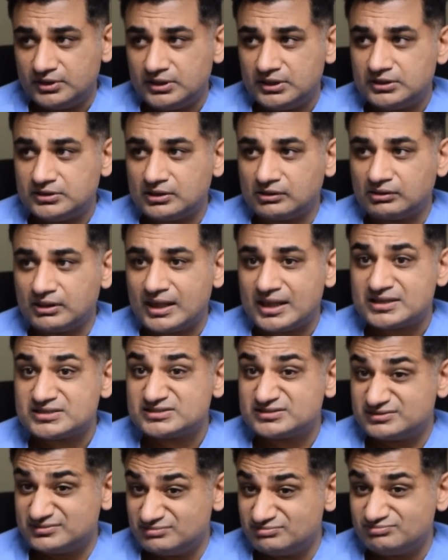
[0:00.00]
in the
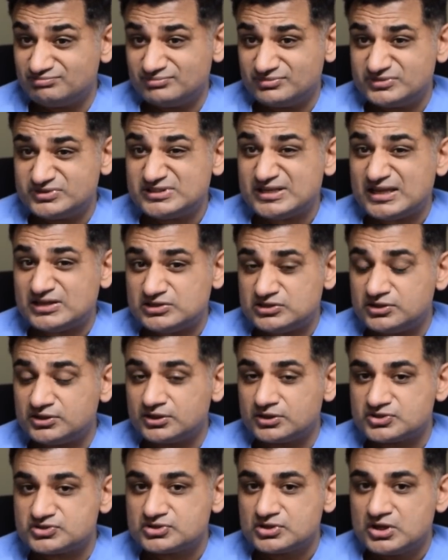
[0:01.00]
last 10
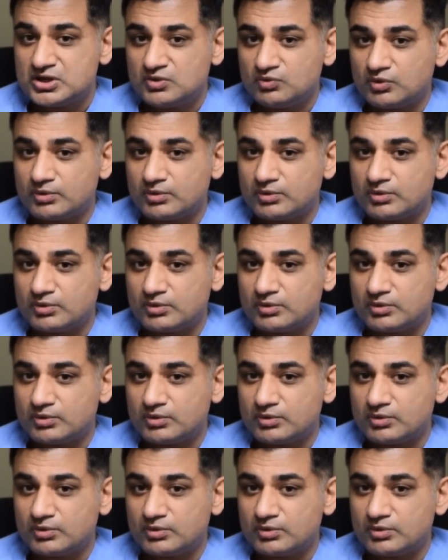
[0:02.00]
years,